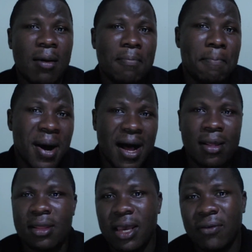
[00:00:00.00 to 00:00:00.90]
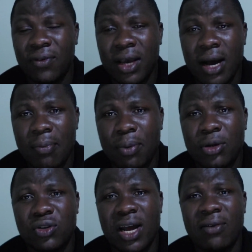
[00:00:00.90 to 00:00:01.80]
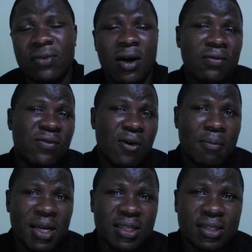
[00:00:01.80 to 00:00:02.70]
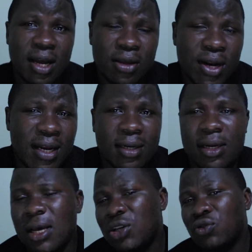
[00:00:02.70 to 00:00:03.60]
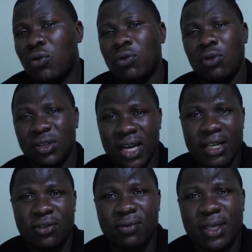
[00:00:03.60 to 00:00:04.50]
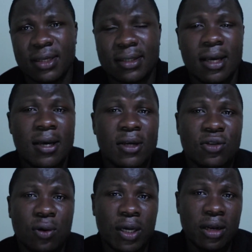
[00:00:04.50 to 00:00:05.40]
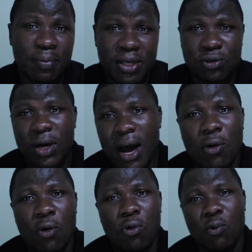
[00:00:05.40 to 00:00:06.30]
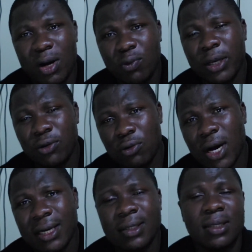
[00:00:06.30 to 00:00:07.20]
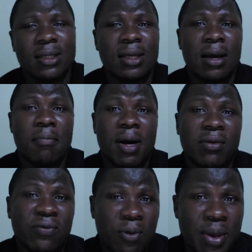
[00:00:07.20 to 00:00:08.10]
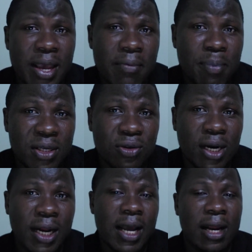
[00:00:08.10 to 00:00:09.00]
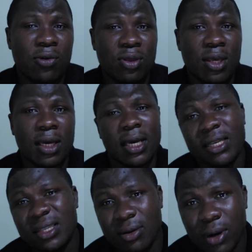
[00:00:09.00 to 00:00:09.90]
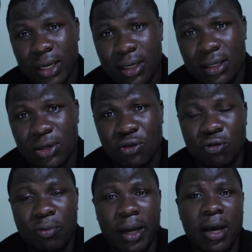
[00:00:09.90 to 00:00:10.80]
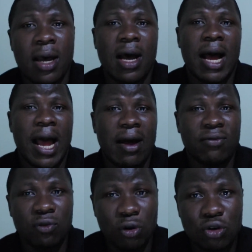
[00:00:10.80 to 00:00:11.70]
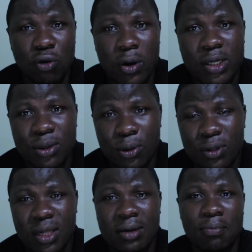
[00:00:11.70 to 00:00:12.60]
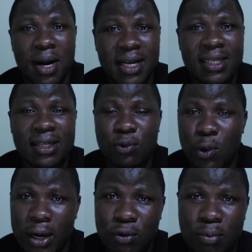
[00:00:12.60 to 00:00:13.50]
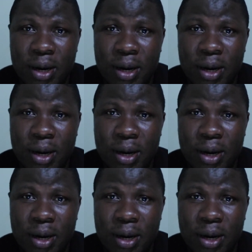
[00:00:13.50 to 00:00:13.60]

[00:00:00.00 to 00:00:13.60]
bar the FA Cup triumph for Manchester United. So those kinds of things. So it depends on what way you look at this. But for me personally, I do think it's the right decision to make. I have not always thought that managers were to